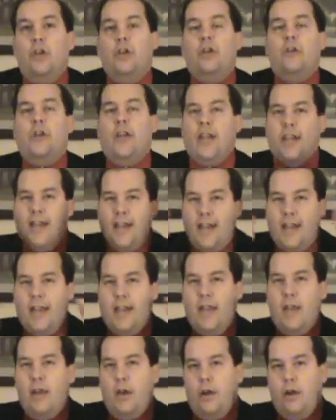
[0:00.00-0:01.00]
You need to
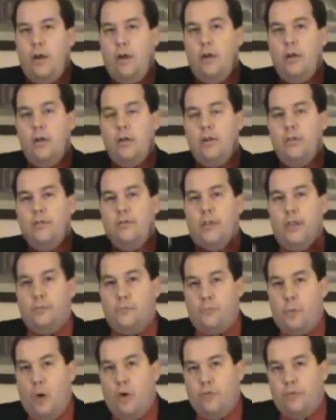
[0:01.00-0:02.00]
hear. They
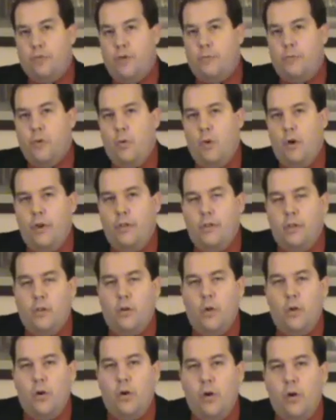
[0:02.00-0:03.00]
spoke to him the word of the
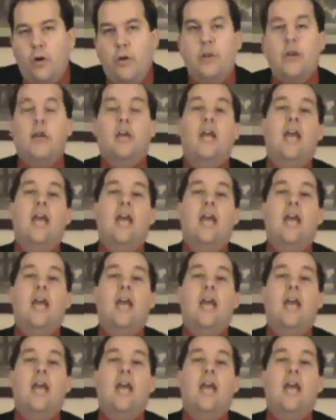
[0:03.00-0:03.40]
Lord.